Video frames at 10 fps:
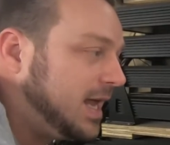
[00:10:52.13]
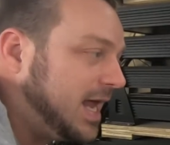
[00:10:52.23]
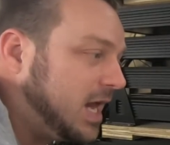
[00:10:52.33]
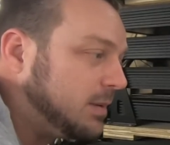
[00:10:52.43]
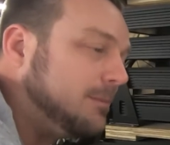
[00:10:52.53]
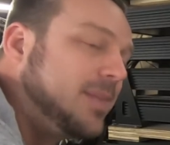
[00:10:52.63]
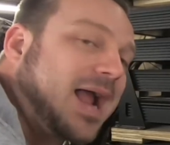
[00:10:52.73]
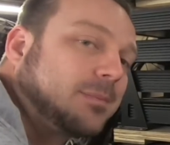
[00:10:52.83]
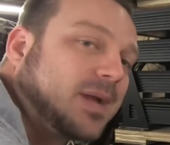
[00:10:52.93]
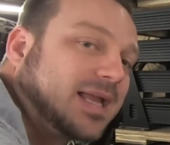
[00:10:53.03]
and I'm gonna
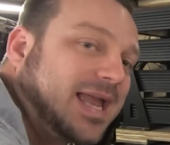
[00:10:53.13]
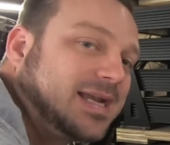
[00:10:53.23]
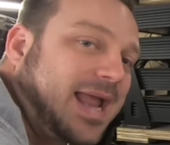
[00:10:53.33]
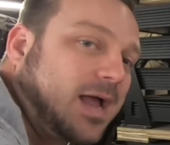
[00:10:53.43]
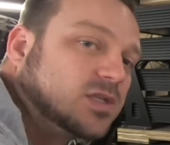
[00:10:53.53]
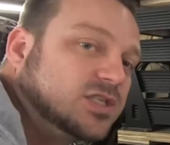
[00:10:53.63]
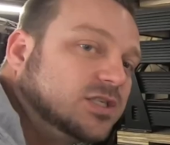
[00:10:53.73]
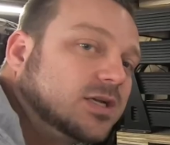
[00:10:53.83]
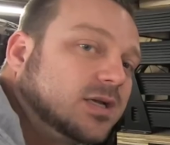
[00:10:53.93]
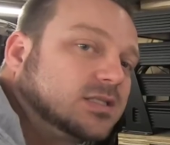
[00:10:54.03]
back my gain down
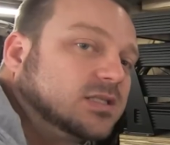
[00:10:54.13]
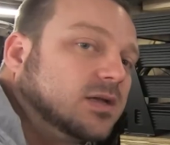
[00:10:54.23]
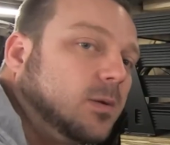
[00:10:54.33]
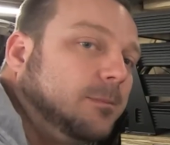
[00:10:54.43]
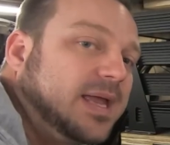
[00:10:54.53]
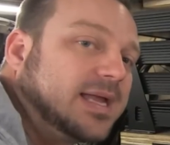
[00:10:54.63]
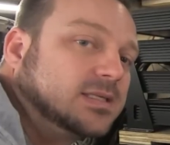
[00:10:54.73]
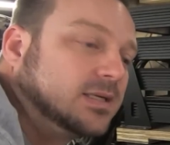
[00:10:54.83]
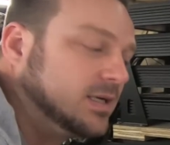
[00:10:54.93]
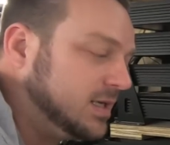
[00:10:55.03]
just a little
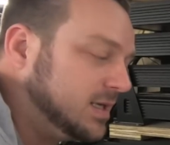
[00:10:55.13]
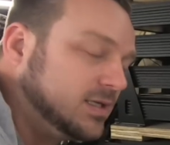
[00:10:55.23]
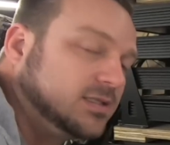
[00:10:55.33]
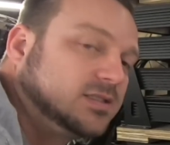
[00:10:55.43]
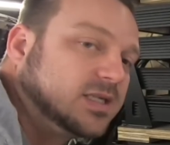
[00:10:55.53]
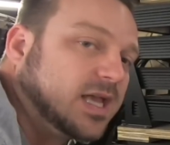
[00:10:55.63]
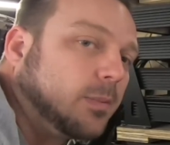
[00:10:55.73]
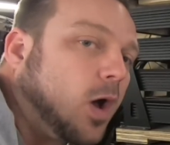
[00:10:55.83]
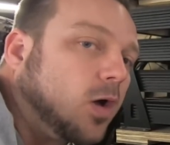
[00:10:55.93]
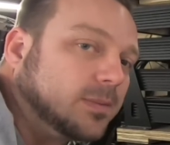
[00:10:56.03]
bit to get
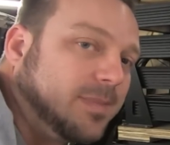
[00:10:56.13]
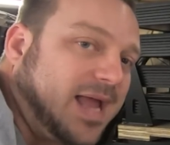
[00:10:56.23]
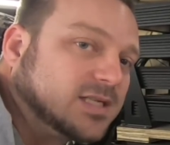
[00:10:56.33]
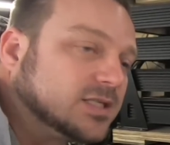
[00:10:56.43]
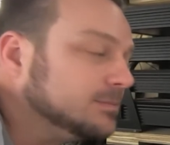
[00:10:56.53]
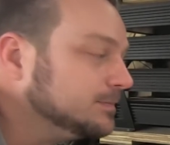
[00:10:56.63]
them all to match.